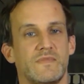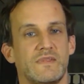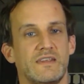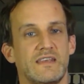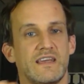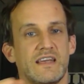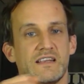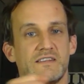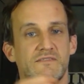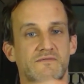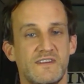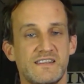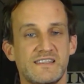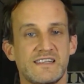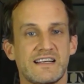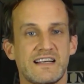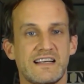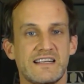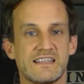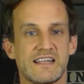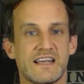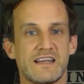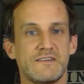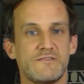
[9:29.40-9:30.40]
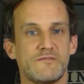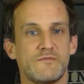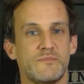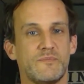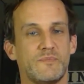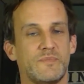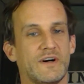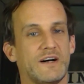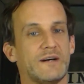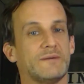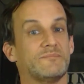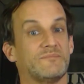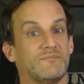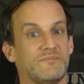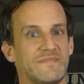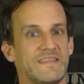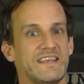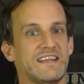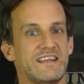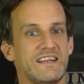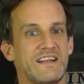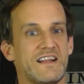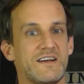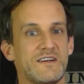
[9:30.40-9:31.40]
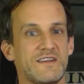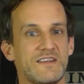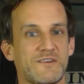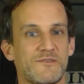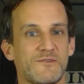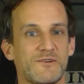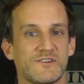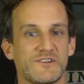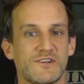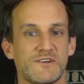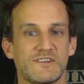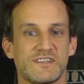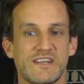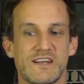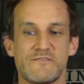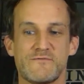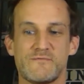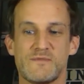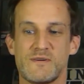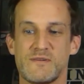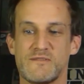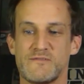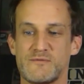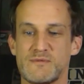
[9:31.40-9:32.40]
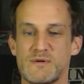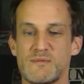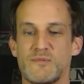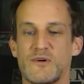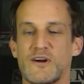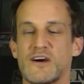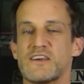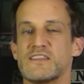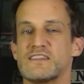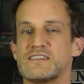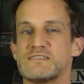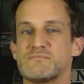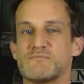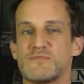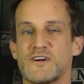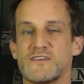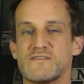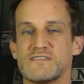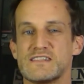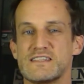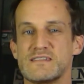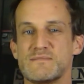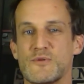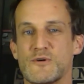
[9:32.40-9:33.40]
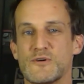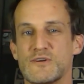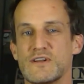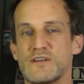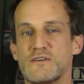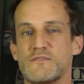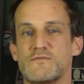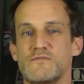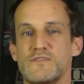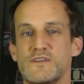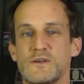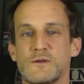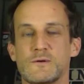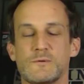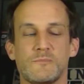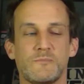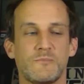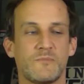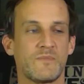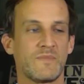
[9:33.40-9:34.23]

yeah, it's physically safe, but you know, you're also safe from a privacy point of view.